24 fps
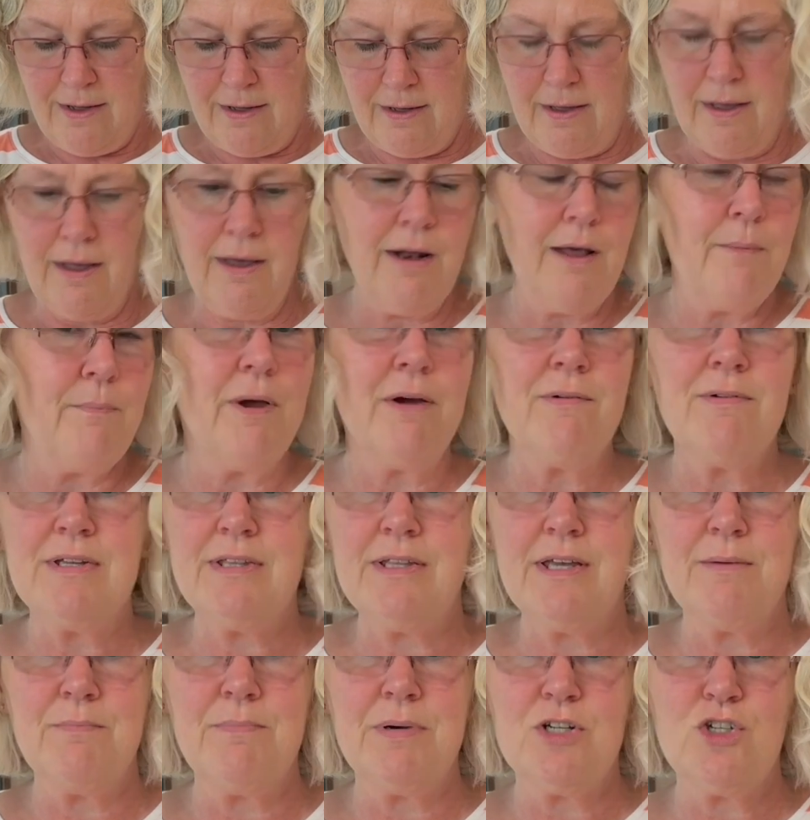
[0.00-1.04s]
cut up
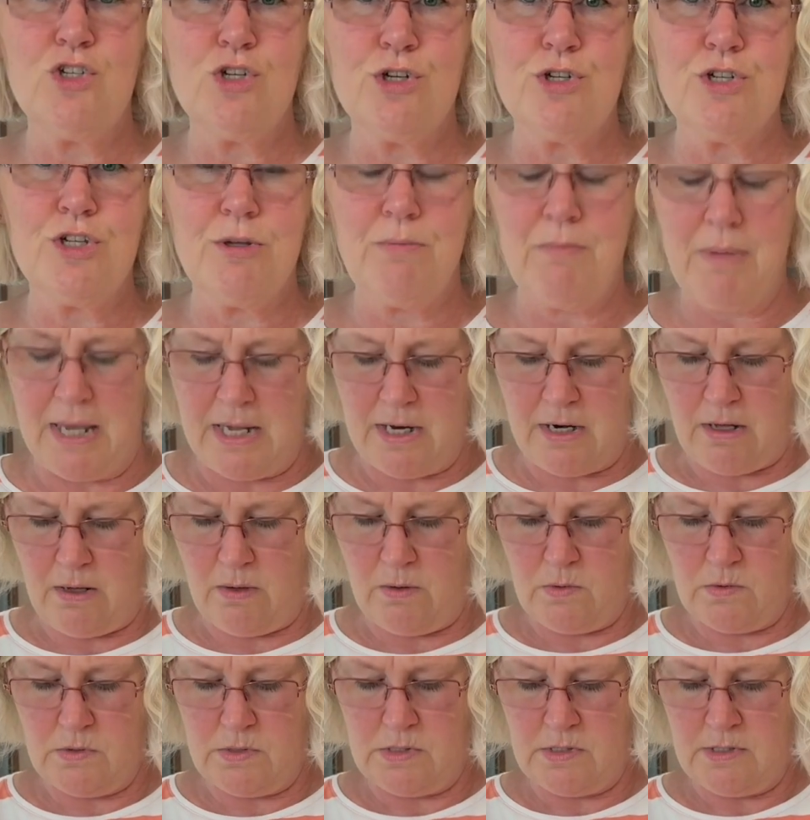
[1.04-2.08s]
everything but your
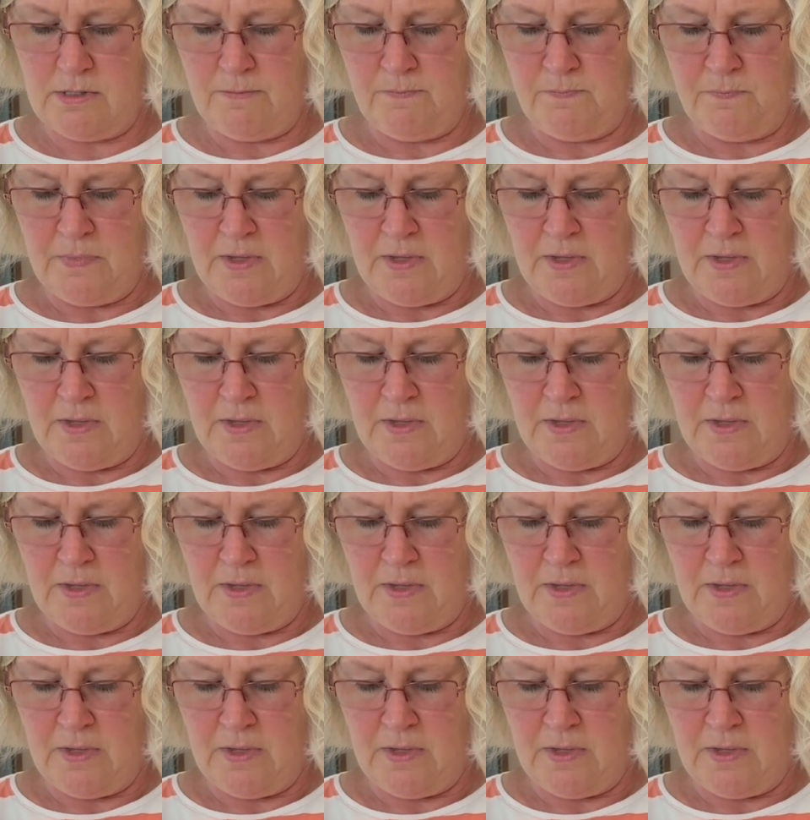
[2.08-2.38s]
tomatoes.